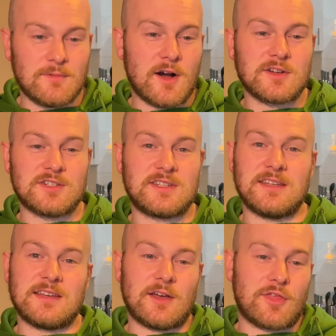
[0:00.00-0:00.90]

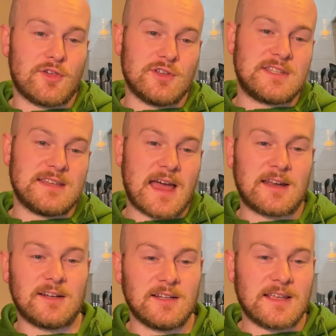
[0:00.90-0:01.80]
Argentina had 13
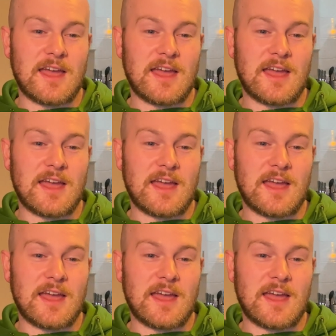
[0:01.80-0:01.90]
handling